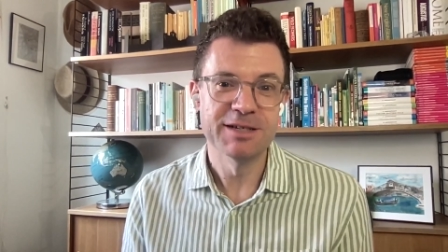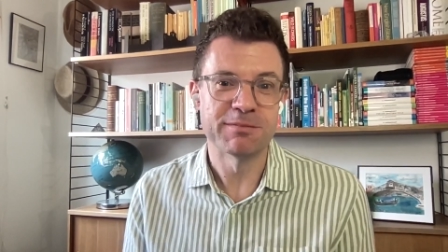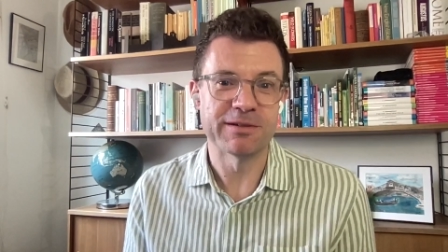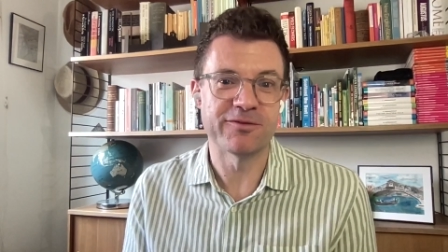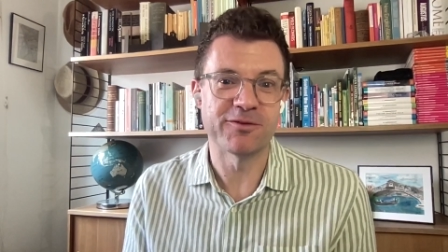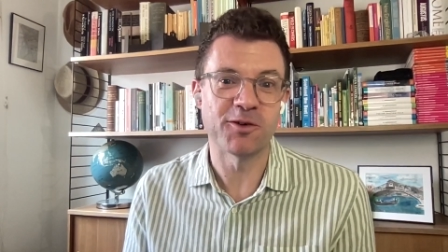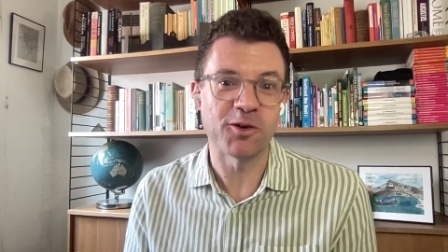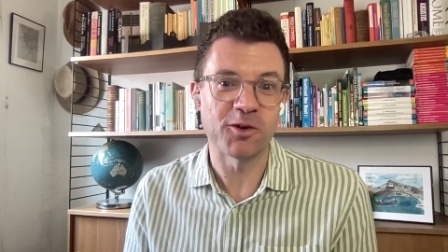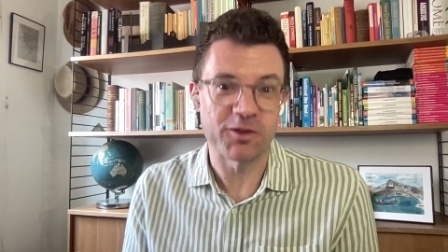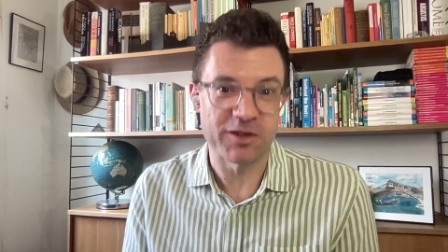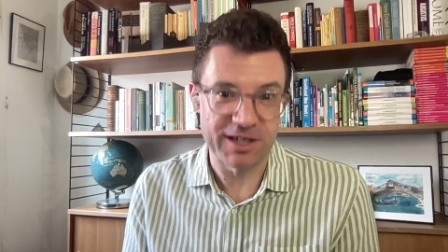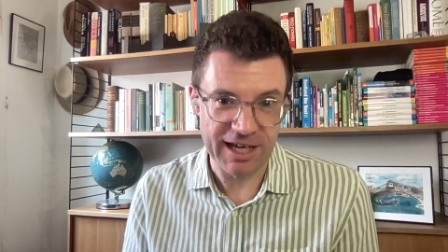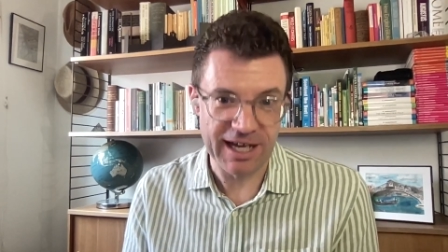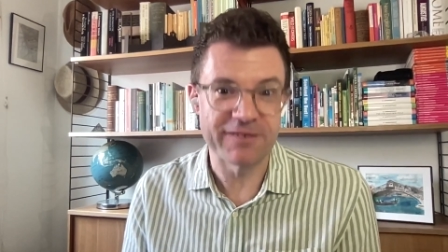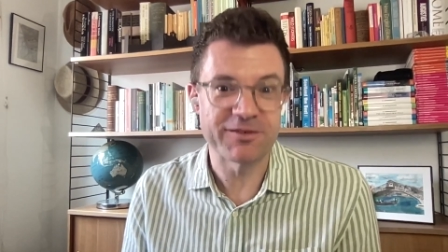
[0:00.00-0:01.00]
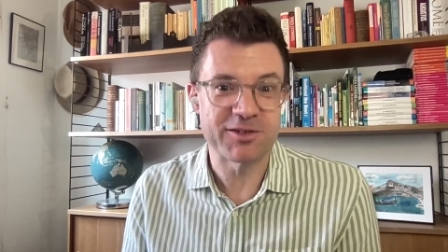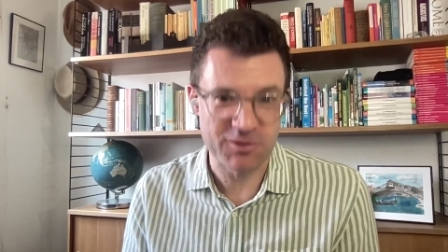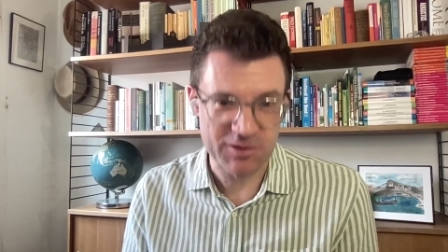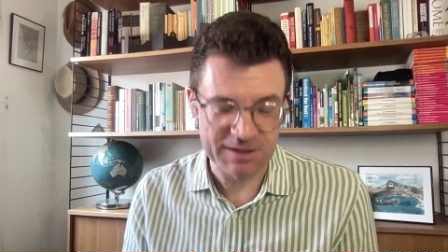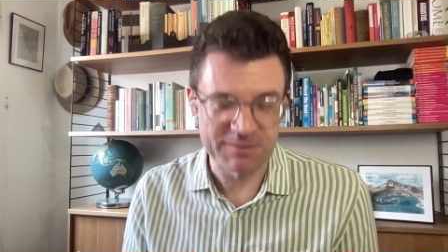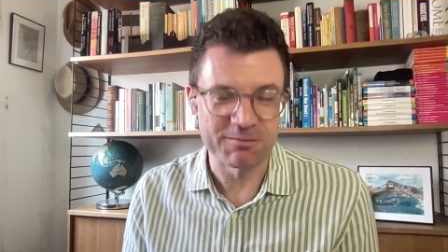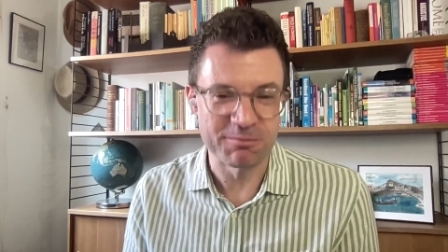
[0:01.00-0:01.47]
before the live
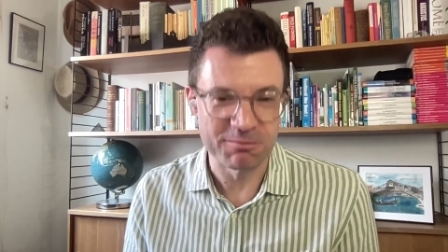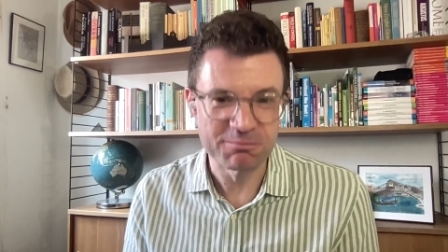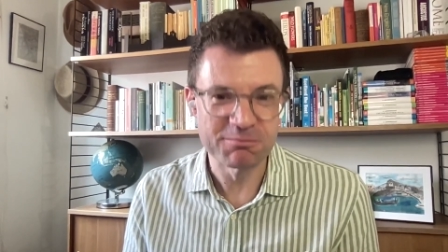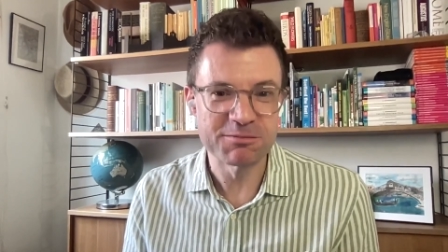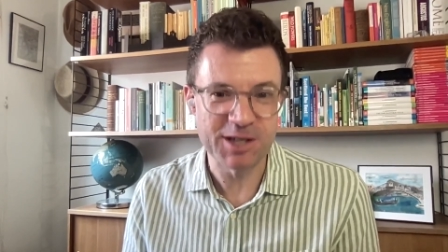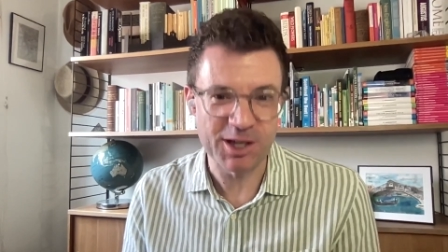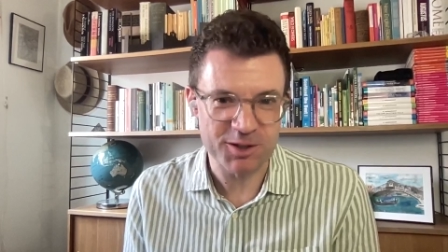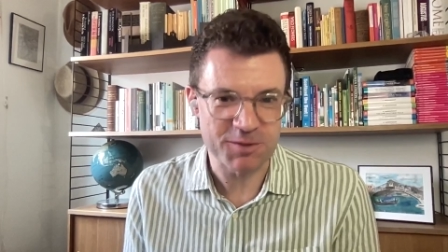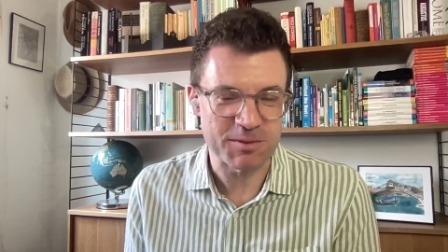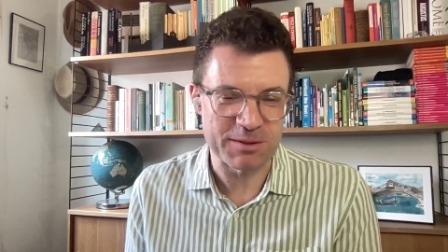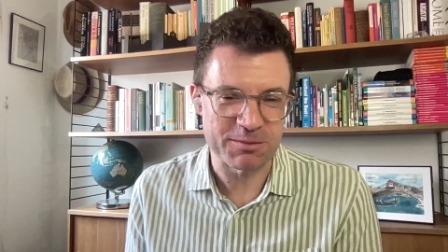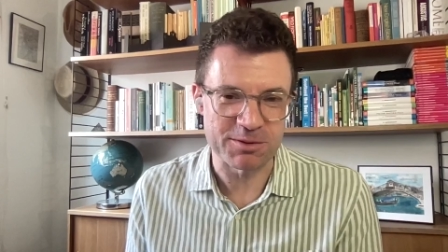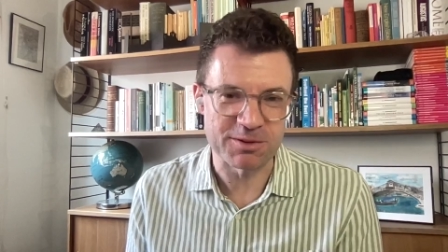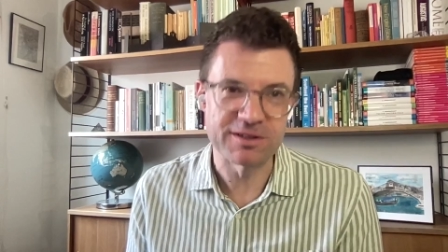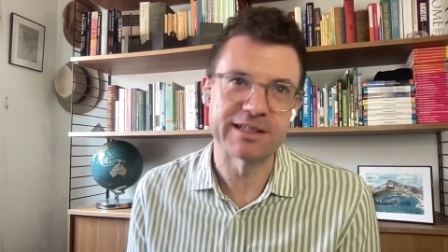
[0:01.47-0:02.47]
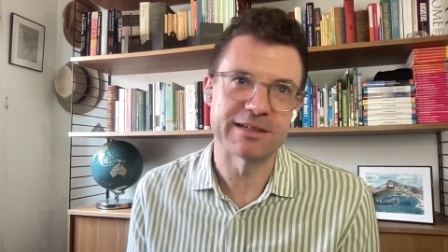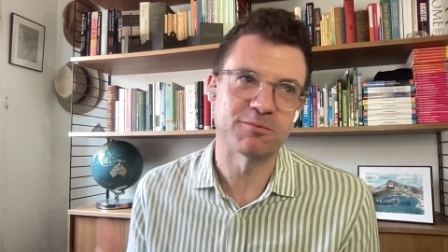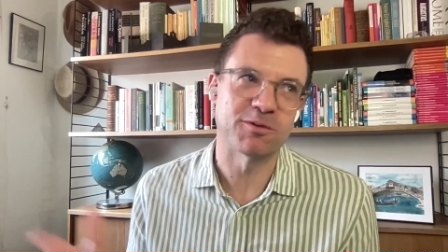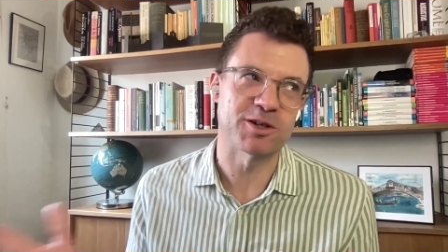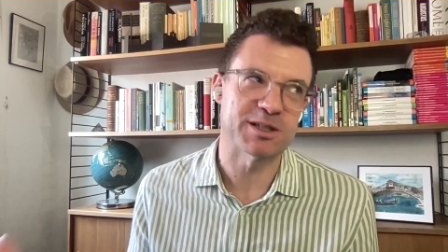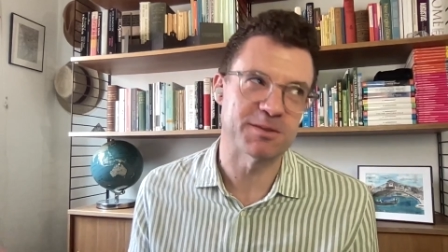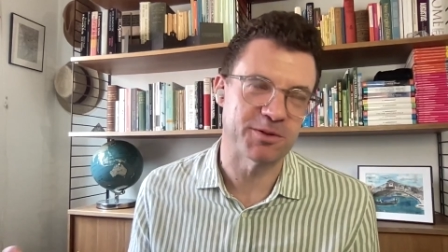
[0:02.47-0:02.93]
stream tells people, then
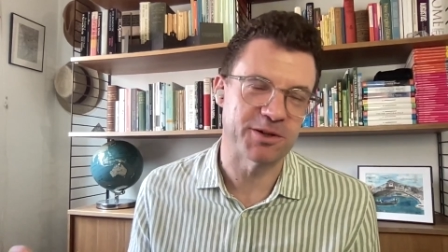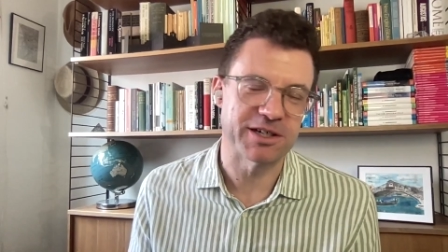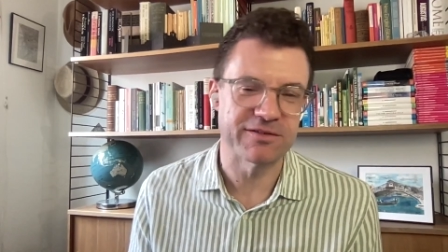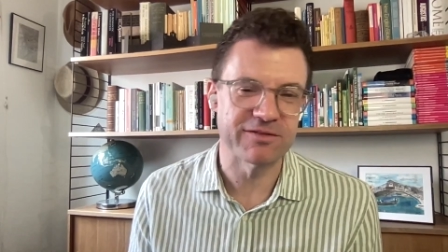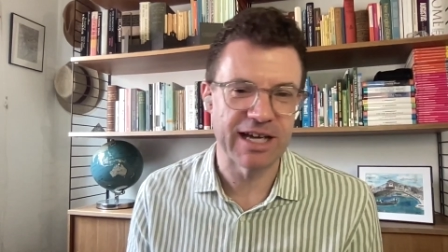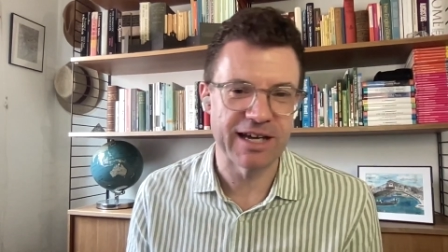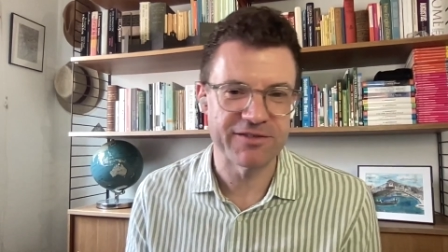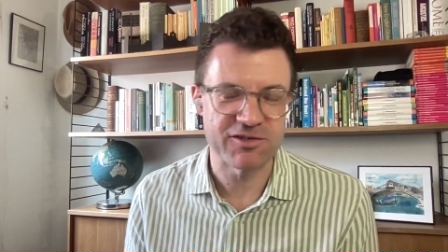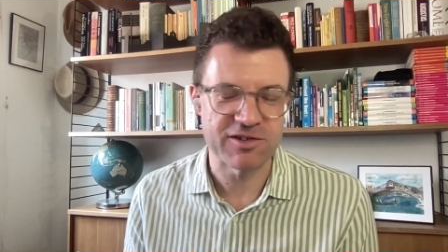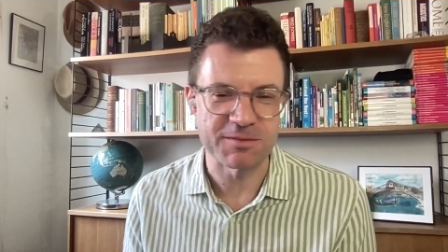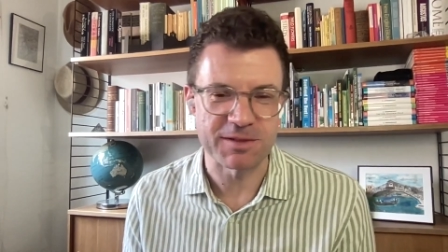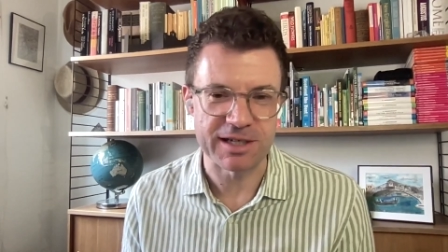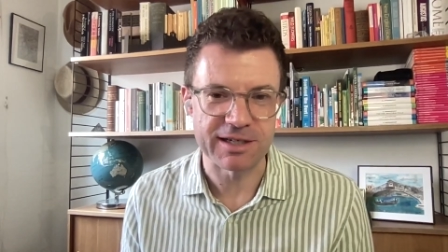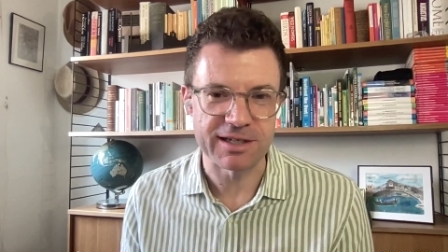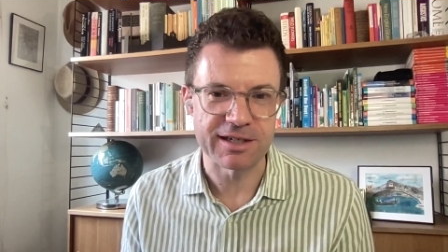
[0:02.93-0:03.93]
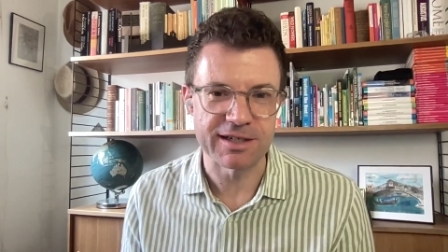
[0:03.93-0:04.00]
what's the point of live streaming it?